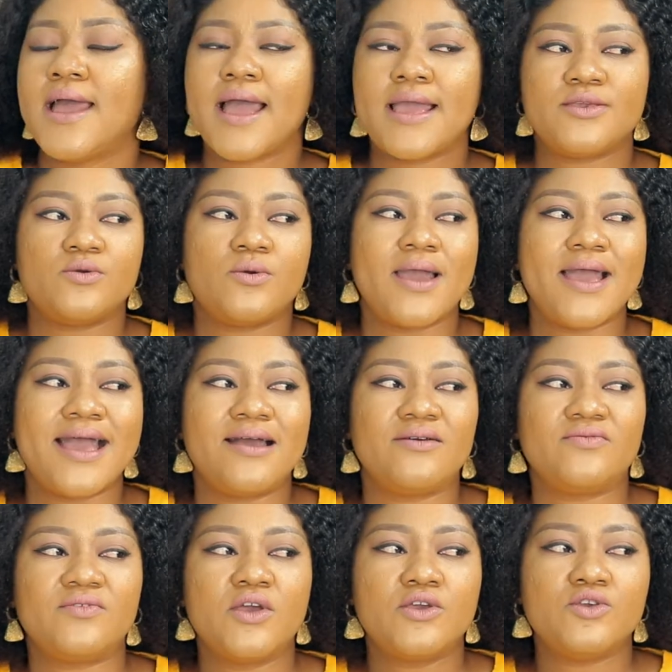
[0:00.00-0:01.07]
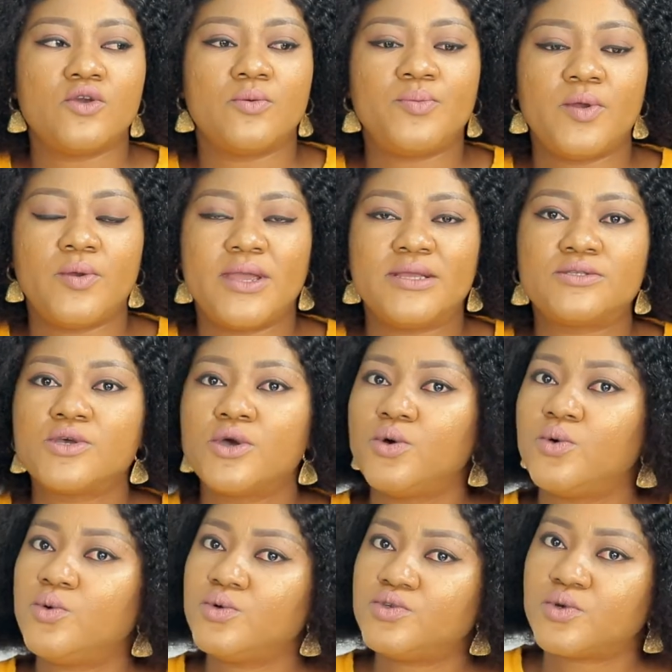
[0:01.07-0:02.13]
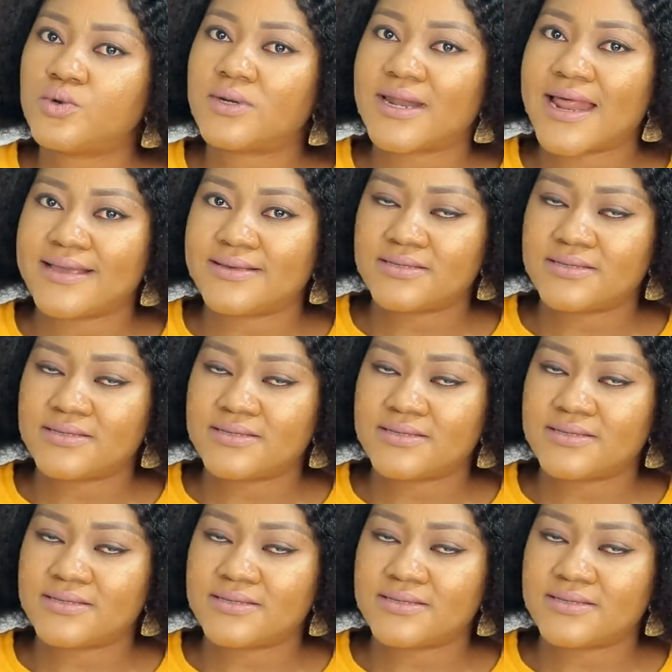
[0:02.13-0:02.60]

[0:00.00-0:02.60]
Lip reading: And you have your parents who don't like